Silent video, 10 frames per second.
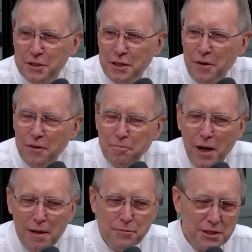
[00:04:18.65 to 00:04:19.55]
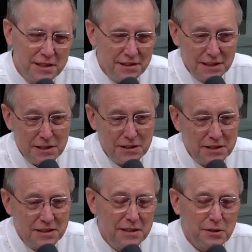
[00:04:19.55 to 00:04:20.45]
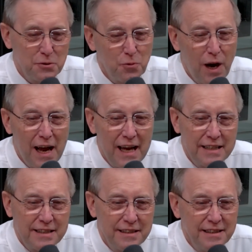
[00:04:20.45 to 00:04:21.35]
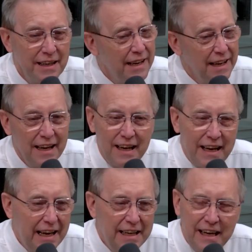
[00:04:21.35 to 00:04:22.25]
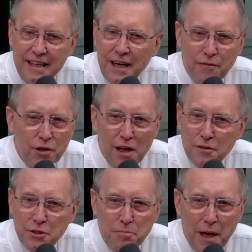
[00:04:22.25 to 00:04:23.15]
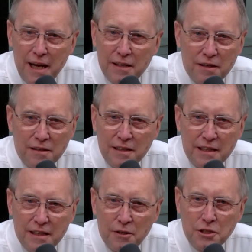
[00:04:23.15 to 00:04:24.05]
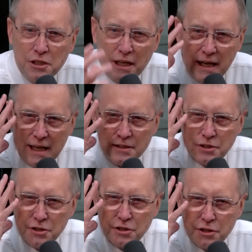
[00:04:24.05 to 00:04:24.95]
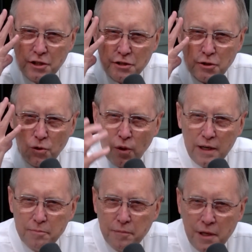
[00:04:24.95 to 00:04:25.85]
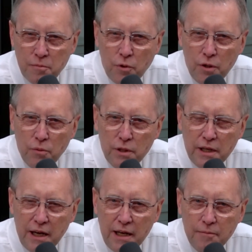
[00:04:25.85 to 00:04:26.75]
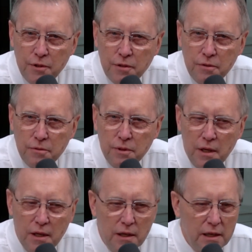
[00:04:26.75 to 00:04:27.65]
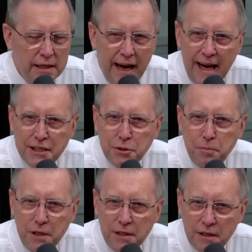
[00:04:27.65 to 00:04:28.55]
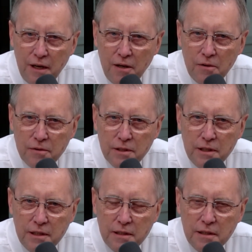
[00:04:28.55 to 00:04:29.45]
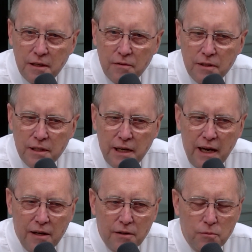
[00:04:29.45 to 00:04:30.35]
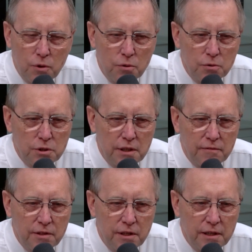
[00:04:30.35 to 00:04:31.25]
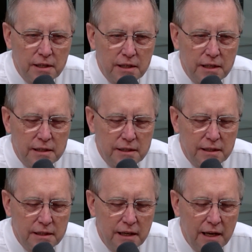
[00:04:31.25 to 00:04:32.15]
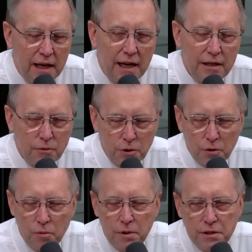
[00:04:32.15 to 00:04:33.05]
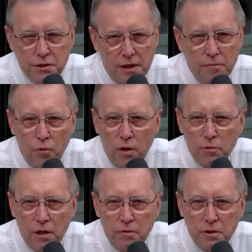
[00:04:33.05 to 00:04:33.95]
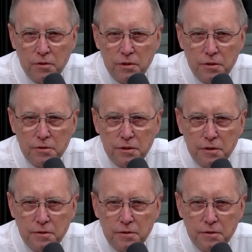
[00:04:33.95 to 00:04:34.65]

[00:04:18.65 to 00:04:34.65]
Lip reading: You know, if Bob said this is right, he never lost a battle because he had such a great memory when it came to Gatsby and all the accounting rules and everything. And I know you're going to be the same way with all your years too.